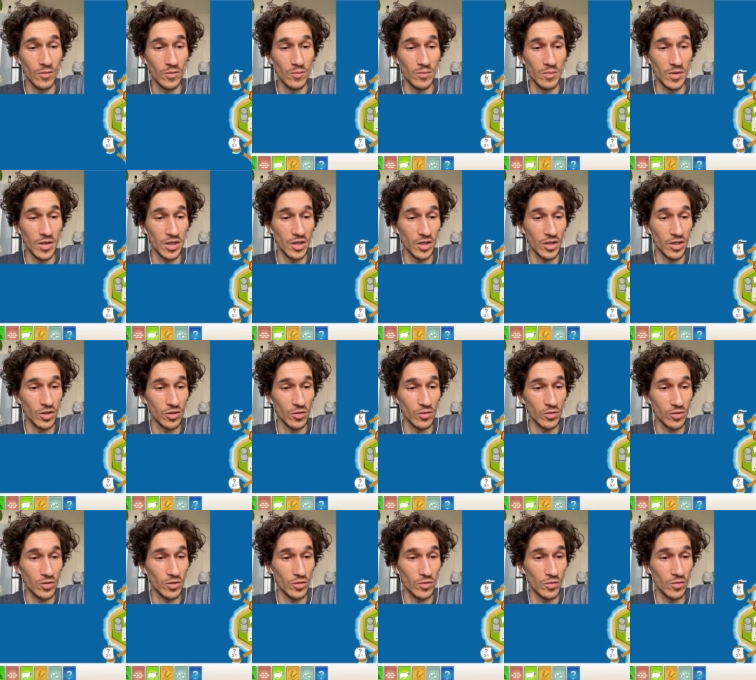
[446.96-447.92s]
Brick is
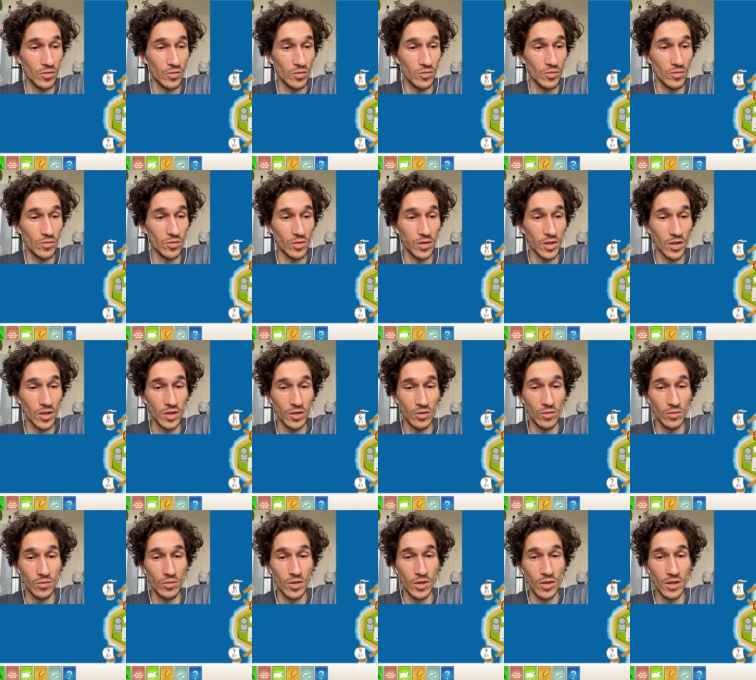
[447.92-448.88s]
also good. Let's do
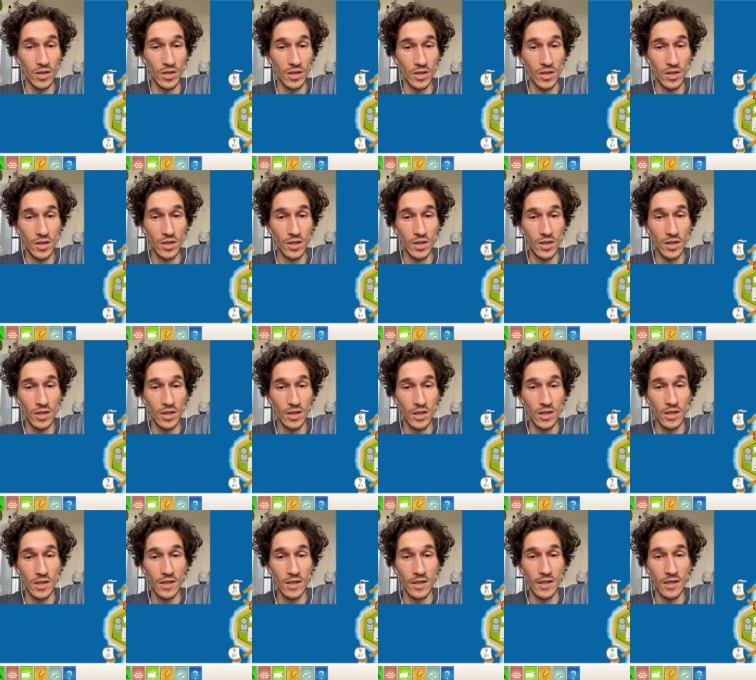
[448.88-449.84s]
this.
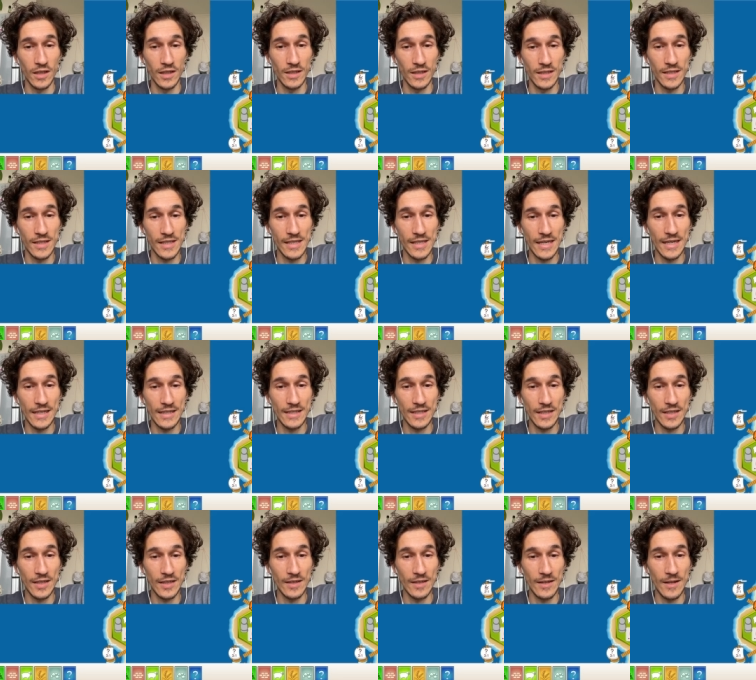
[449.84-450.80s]
Let's
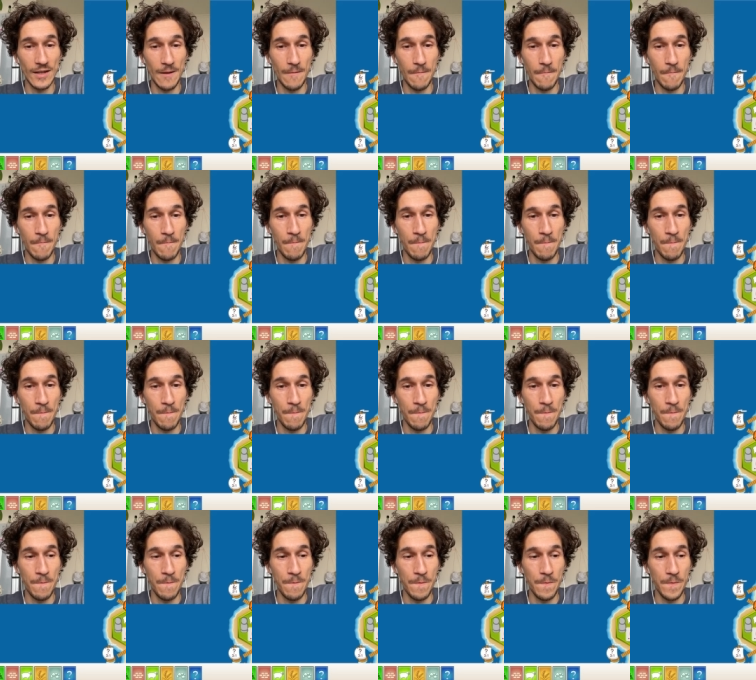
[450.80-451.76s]
settle.
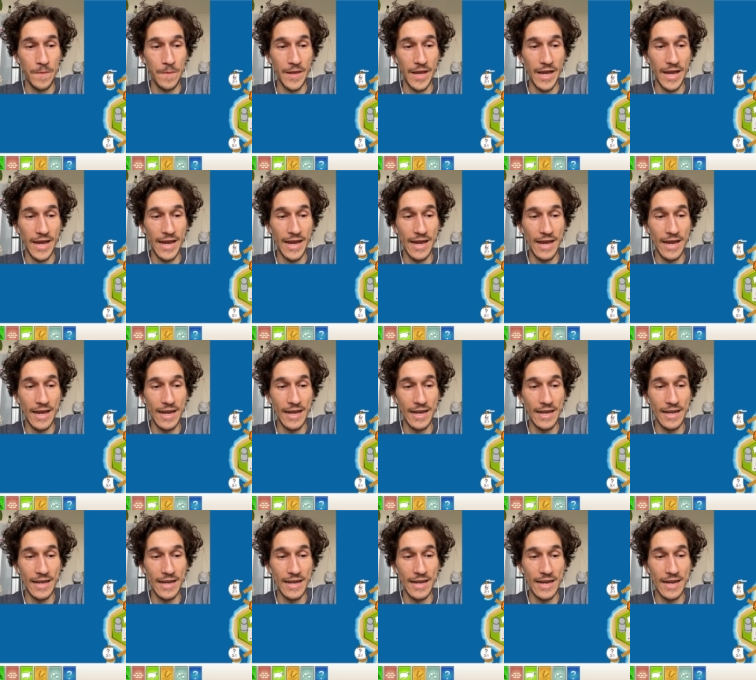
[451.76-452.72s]

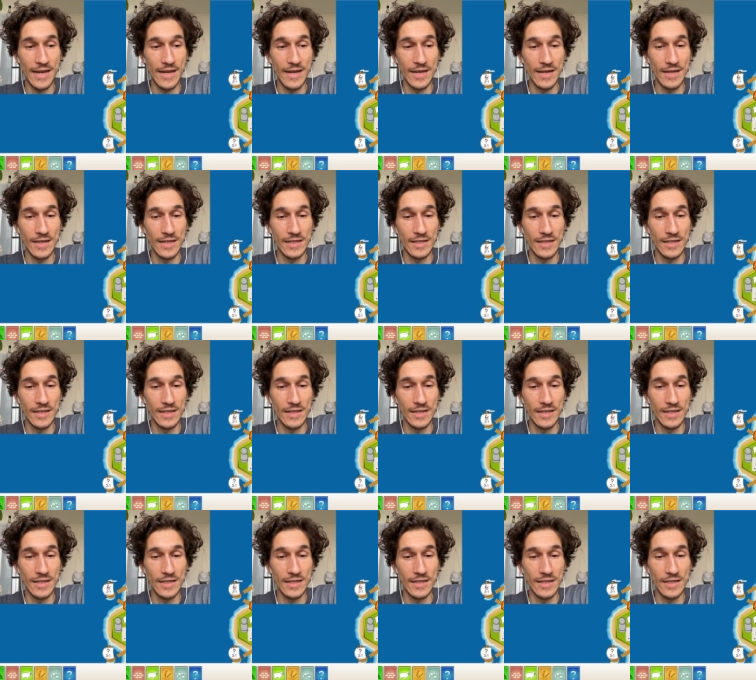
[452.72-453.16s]
And uh,